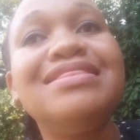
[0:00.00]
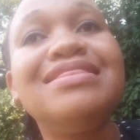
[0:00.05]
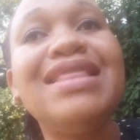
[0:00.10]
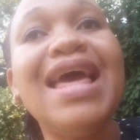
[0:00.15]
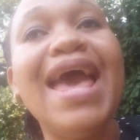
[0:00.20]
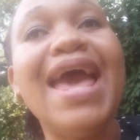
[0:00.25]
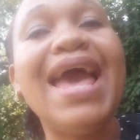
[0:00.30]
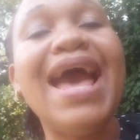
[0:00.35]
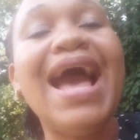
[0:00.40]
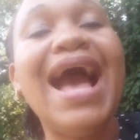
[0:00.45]

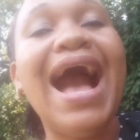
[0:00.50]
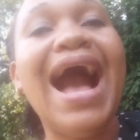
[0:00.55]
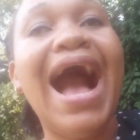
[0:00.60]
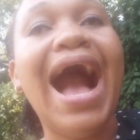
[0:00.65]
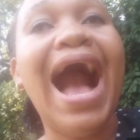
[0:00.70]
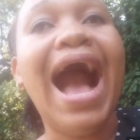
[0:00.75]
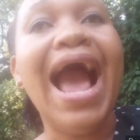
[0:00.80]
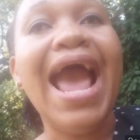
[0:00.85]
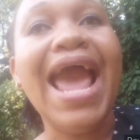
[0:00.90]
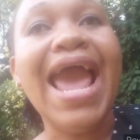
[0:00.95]
the
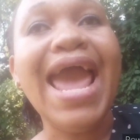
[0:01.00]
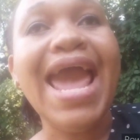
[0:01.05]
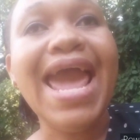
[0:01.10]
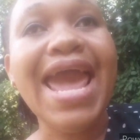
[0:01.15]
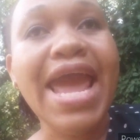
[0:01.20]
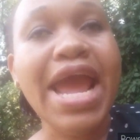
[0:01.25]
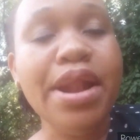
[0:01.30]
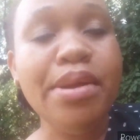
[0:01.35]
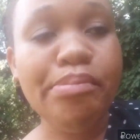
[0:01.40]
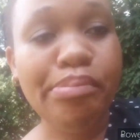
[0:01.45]

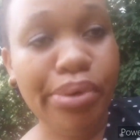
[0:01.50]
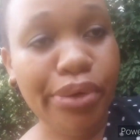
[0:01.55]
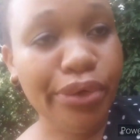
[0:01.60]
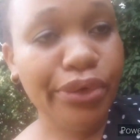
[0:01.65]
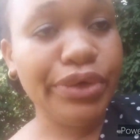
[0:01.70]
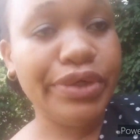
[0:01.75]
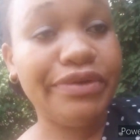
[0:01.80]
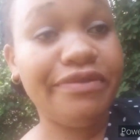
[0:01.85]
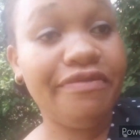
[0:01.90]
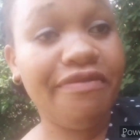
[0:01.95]

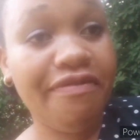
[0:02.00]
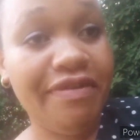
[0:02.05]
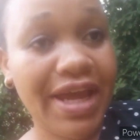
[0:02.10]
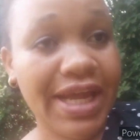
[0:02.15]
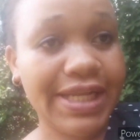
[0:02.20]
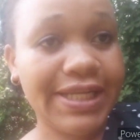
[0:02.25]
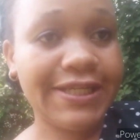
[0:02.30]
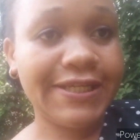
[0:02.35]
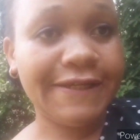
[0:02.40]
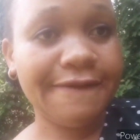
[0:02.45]
input
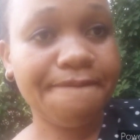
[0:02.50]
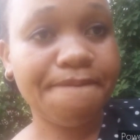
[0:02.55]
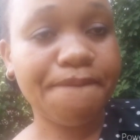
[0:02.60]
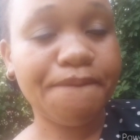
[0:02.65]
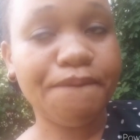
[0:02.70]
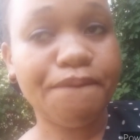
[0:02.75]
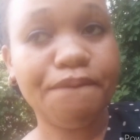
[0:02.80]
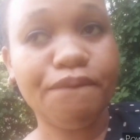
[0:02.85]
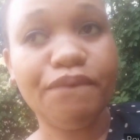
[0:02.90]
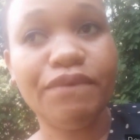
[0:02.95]
Vat
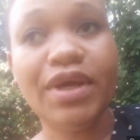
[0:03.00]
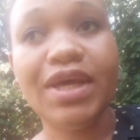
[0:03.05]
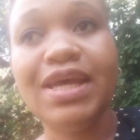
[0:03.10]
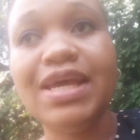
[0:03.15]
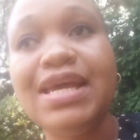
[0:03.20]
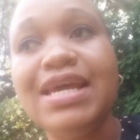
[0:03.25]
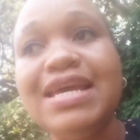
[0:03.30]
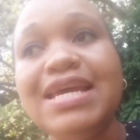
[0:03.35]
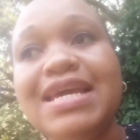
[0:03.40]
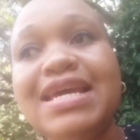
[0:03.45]

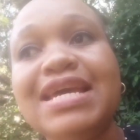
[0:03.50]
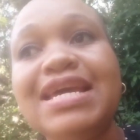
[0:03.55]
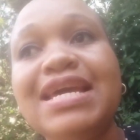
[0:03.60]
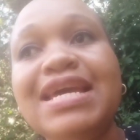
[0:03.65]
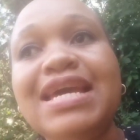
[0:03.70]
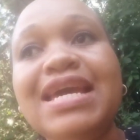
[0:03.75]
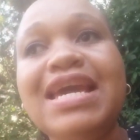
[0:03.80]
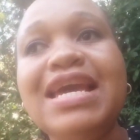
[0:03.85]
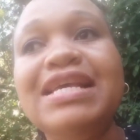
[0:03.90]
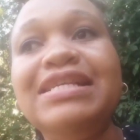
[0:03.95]

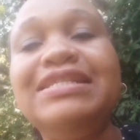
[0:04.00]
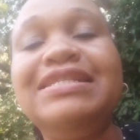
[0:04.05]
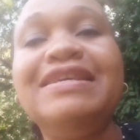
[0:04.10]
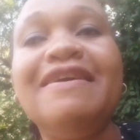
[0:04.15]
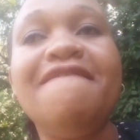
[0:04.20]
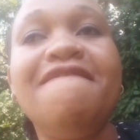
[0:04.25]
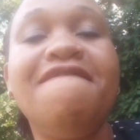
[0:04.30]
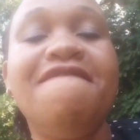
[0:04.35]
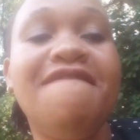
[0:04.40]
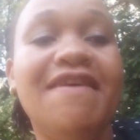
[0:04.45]
is
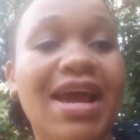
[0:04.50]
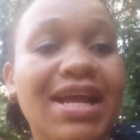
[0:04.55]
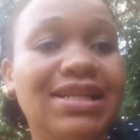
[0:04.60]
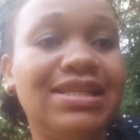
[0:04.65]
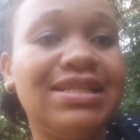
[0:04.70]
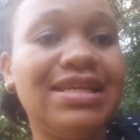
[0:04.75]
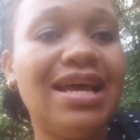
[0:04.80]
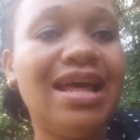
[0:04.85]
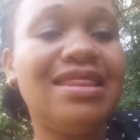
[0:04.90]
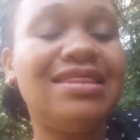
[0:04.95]
the
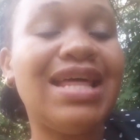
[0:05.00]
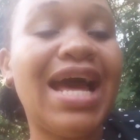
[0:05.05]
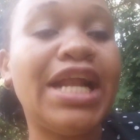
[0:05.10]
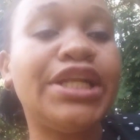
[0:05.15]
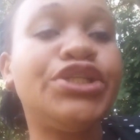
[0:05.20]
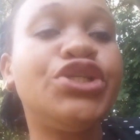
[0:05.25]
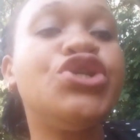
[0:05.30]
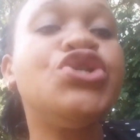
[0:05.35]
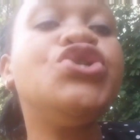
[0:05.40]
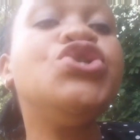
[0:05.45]
Vat
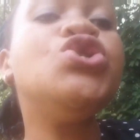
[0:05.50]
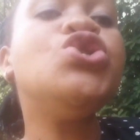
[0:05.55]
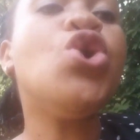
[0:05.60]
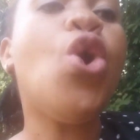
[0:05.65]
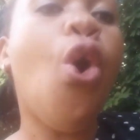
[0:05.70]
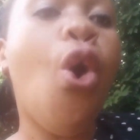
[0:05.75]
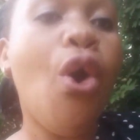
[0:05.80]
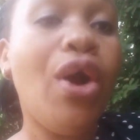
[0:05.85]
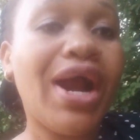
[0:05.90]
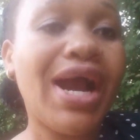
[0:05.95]
that
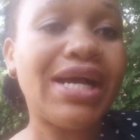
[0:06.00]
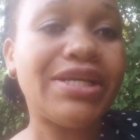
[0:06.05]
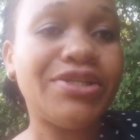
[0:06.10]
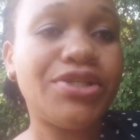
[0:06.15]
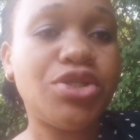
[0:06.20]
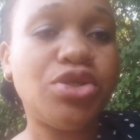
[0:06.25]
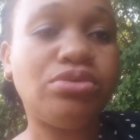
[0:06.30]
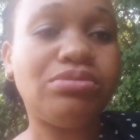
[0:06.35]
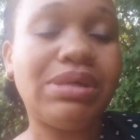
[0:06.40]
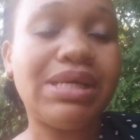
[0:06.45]
your
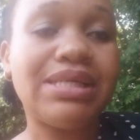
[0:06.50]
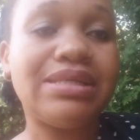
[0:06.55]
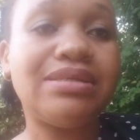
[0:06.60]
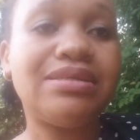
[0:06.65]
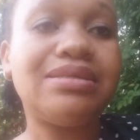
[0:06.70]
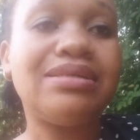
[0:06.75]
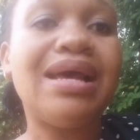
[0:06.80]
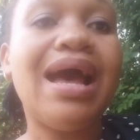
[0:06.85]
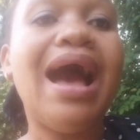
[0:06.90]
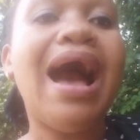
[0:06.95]

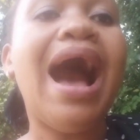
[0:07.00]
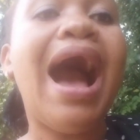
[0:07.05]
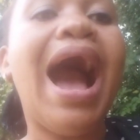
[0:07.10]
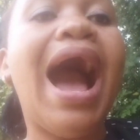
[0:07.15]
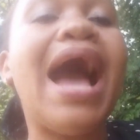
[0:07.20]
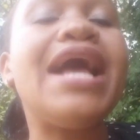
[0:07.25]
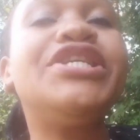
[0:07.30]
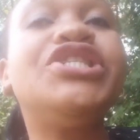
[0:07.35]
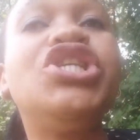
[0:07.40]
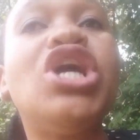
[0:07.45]
customers
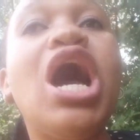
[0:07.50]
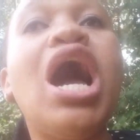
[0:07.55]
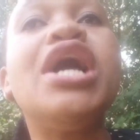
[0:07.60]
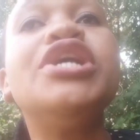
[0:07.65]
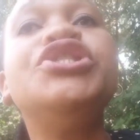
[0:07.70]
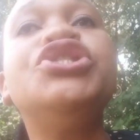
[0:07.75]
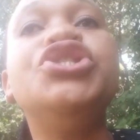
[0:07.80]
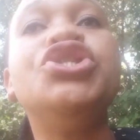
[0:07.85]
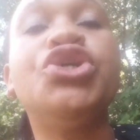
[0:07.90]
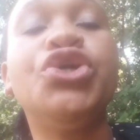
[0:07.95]
are
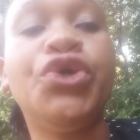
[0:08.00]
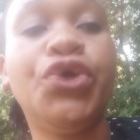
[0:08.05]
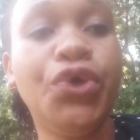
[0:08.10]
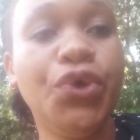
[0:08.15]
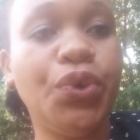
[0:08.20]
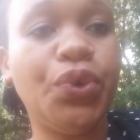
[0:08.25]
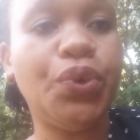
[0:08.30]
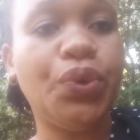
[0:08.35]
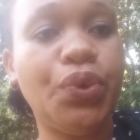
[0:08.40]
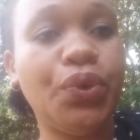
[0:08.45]
charging
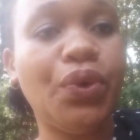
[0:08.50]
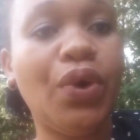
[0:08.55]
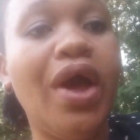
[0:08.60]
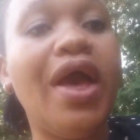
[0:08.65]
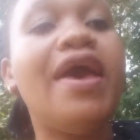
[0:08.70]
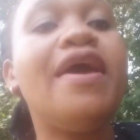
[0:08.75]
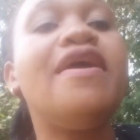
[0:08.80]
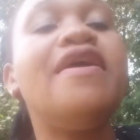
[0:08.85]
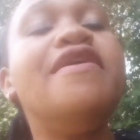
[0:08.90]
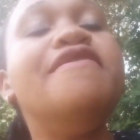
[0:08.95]
you
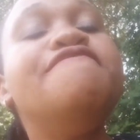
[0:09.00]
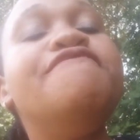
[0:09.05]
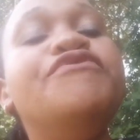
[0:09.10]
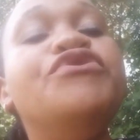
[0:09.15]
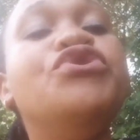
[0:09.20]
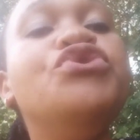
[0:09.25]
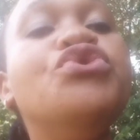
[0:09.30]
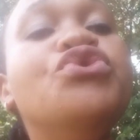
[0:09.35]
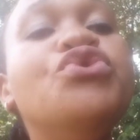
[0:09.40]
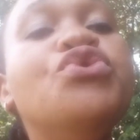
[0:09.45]
if
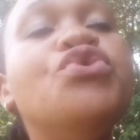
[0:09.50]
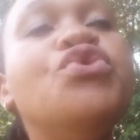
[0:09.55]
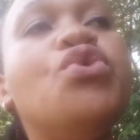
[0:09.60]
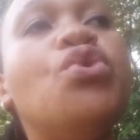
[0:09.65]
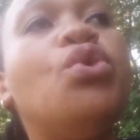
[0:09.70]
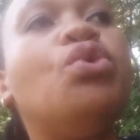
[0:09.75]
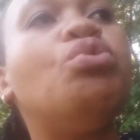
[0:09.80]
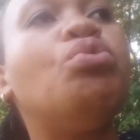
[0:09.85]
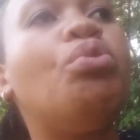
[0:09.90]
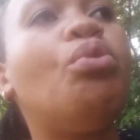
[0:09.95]

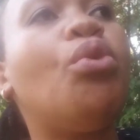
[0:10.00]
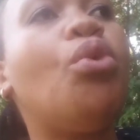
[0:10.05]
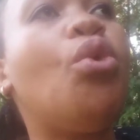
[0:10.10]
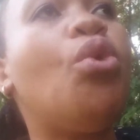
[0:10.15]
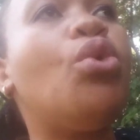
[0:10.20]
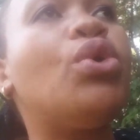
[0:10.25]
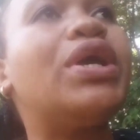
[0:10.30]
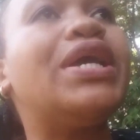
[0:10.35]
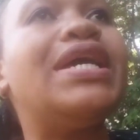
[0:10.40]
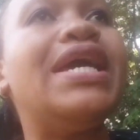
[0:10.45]
you
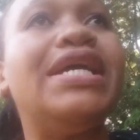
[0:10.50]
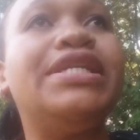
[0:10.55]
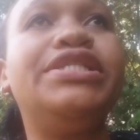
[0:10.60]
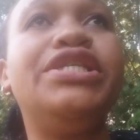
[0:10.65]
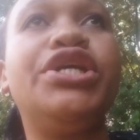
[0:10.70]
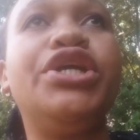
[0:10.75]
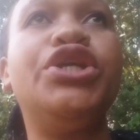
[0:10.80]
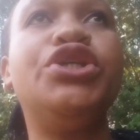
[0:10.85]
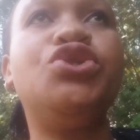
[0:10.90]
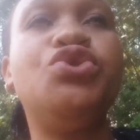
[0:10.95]

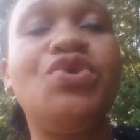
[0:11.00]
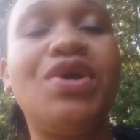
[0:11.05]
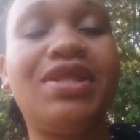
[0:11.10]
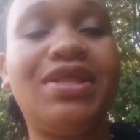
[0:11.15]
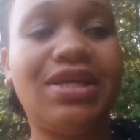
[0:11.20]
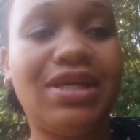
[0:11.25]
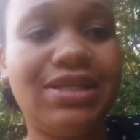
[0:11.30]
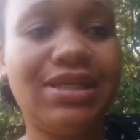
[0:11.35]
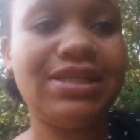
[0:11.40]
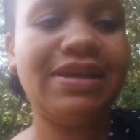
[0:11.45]
getting into
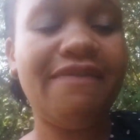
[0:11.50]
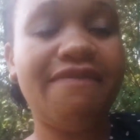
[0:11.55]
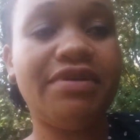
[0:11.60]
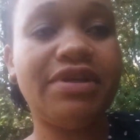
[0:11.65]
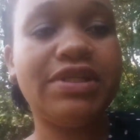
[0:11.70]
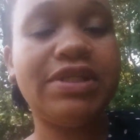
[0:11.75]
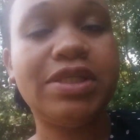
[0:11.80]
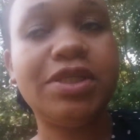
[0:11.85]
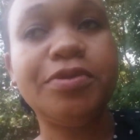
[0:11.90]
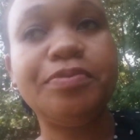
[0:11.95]
the
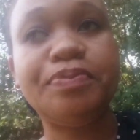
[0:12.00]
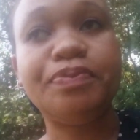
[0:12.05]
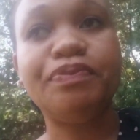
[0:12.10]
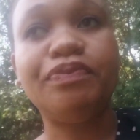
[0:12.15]
service,